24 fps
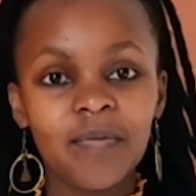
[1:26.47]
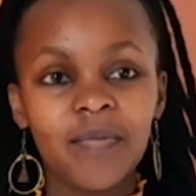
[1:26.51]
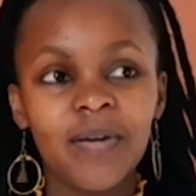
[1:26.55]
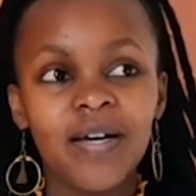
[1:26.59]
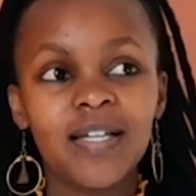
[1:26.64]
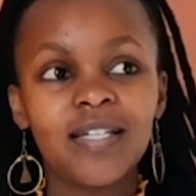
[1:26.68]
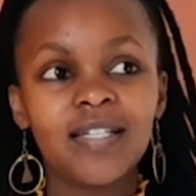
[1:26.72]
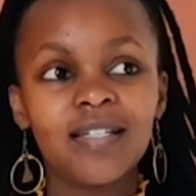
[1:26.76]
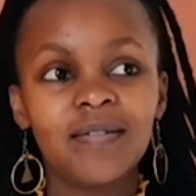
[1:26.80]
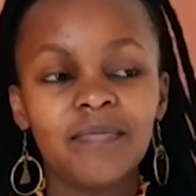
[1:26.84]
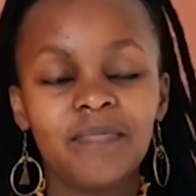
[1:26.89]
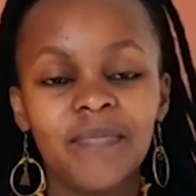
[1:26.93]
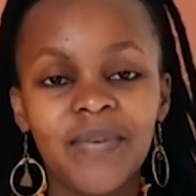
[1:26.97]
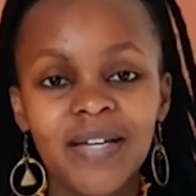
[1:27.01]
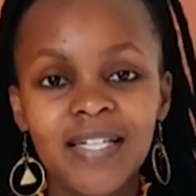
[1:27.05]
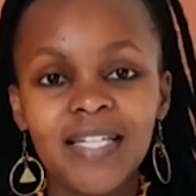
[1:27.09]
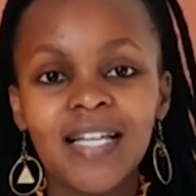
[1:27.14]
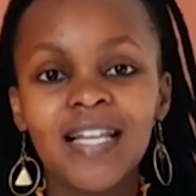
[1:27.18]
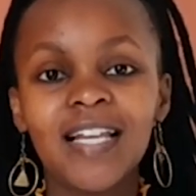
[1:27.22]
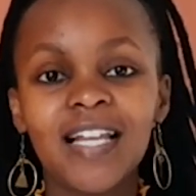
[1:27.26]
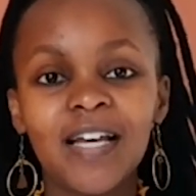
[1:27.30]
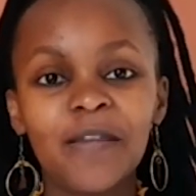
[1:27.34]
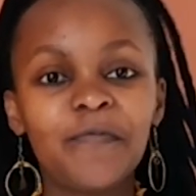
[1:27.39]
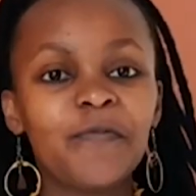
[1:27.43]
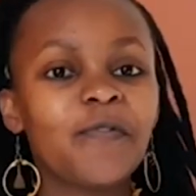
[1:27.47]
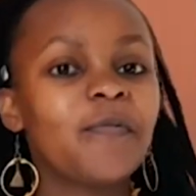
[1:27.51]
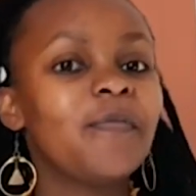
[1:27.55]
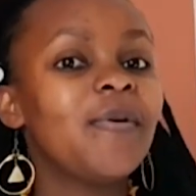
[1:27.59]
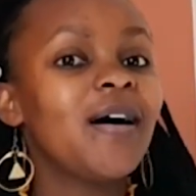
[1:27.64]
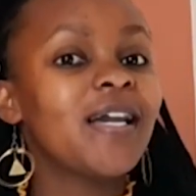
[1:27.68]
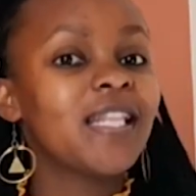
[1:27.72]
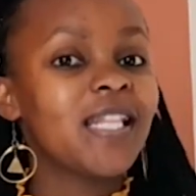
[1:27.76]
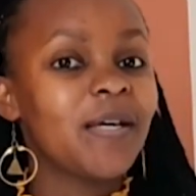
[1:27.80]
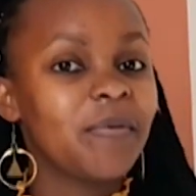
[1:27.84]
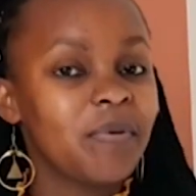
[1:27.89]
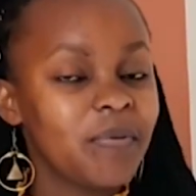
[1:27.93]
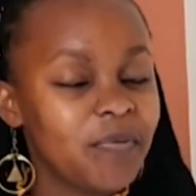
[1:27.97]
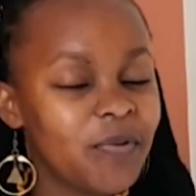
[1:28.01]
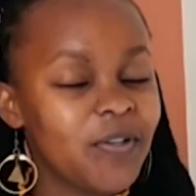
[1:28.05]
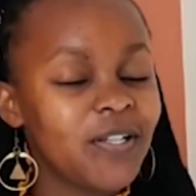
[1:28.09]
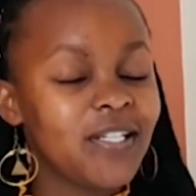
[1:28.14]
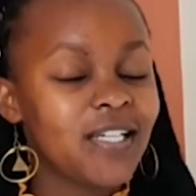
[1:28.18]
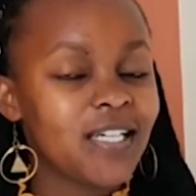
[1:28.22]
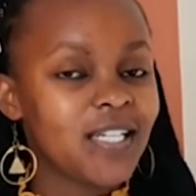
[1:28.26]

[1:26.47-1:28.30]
but better learn from other people's